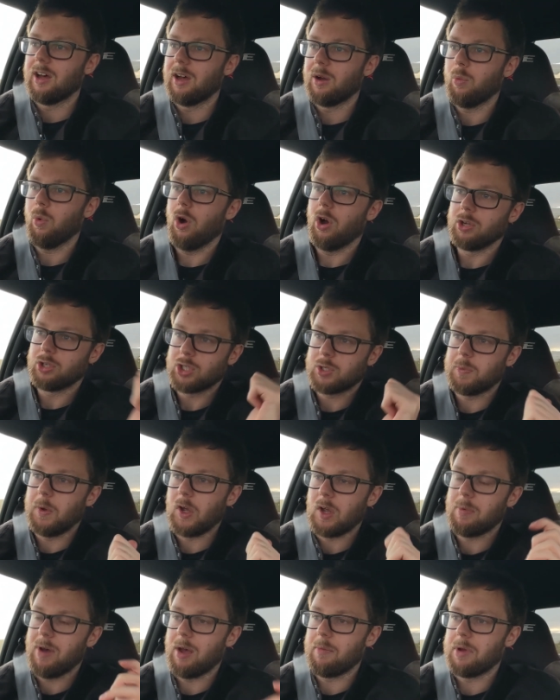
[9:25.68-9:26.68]
what I just
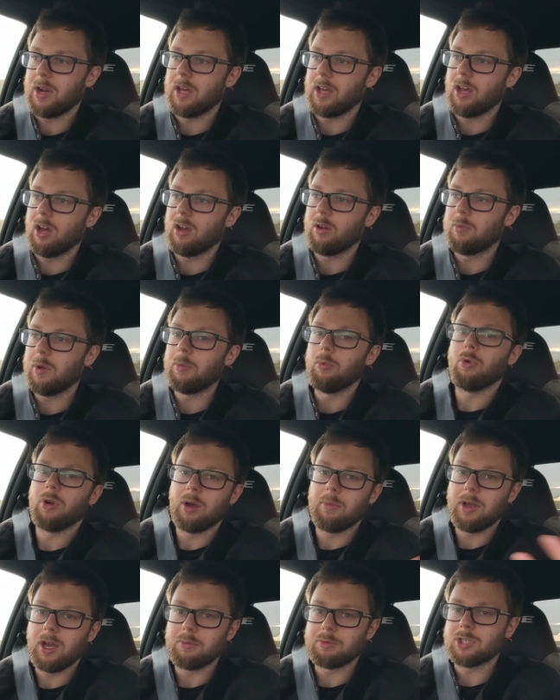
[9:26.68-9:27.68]
spoke about a minute ago, people
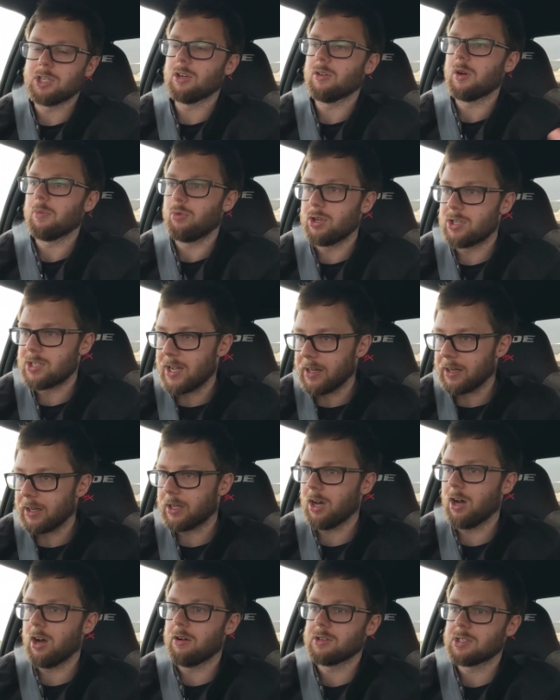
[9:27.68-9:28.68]
coming up to you and appreciating the
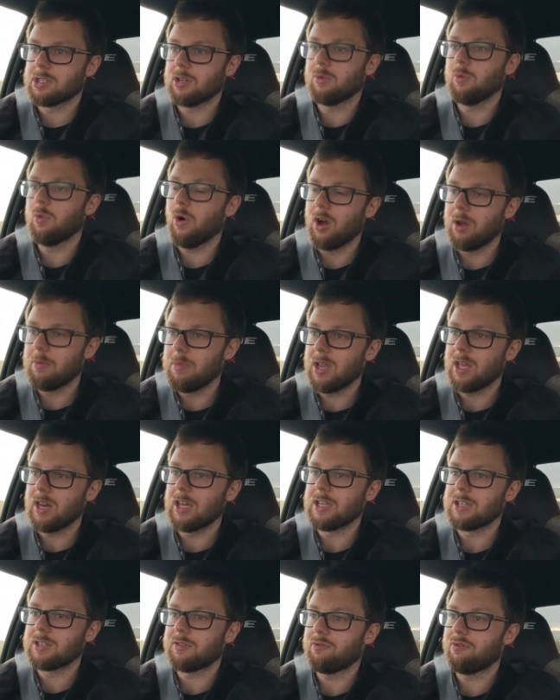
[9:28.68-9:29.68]
car and so on. What I mean
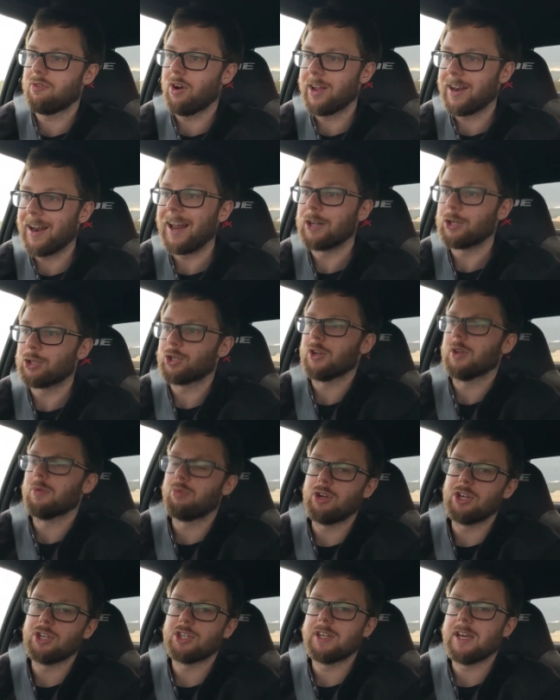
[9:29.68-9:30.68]
is financial
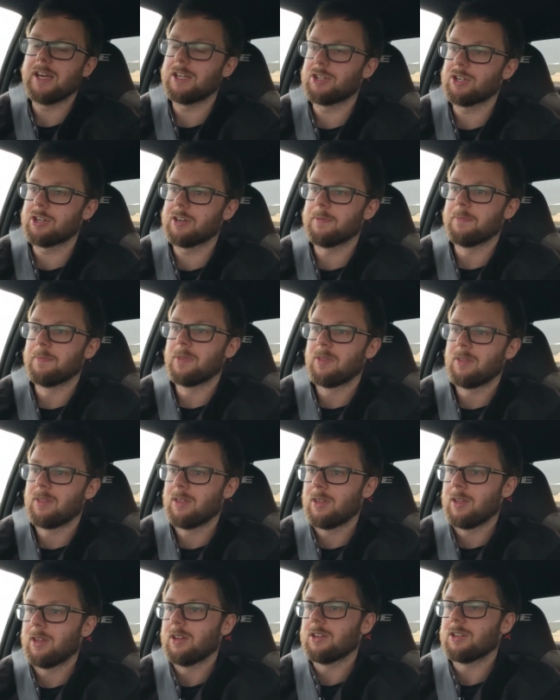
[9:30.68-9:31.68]
appreciation.
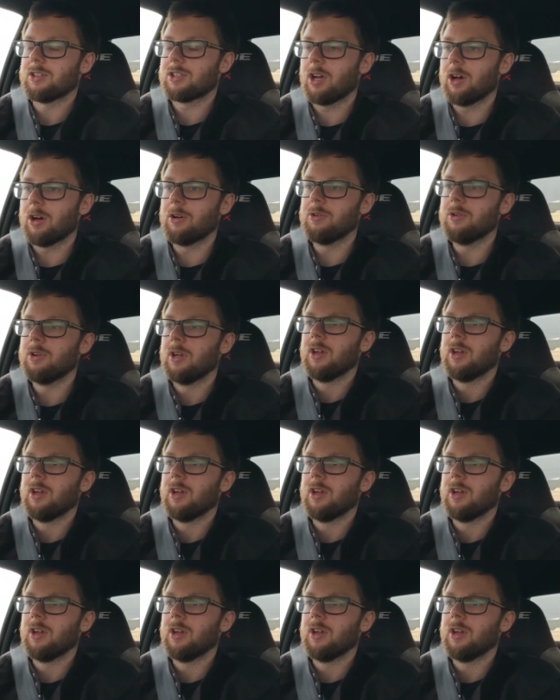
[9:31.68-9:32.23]
So,